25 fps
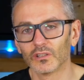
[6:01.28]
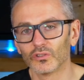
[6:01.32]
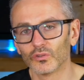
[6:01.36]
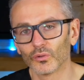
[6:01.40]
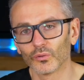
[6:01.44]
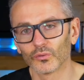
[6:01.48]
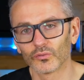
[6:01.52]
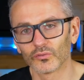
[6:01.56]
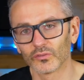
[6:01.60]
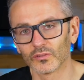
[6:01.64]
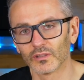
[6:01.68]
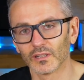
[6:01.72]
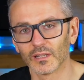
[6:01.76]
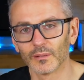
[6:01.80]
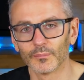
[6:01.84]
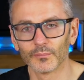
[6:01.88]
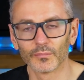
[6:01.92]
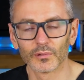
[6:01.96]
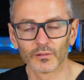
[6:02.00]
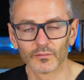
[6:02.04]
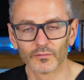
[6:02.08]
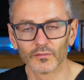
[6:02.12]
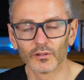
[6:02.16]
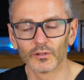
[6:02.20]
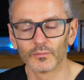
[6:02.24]
a dorsal
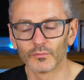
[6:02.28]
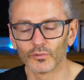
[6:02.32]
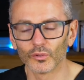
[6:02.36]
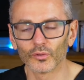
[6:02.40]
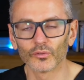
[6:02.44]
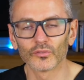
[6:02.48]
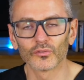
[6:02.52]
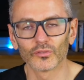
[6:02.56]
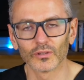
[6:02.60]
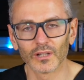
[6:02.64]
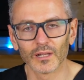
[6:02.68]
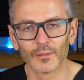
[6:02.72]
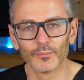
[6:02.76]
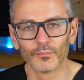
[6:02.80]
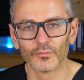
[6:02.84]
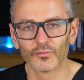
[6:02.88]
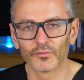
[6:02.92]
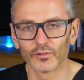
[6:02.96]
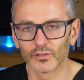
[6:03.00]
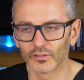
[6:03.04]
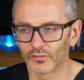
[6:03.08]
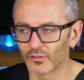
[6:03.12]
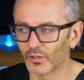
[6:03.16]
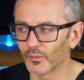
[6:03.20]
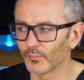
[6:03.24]
hump,
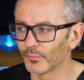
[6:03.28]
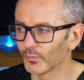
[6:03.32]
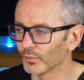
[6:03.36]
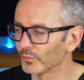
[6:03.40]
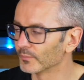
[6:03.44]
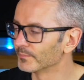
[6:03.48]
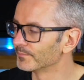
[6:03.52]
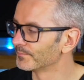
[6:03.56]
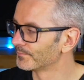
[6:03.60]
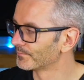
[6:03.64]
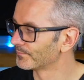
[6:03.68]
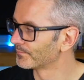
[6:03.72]
for example.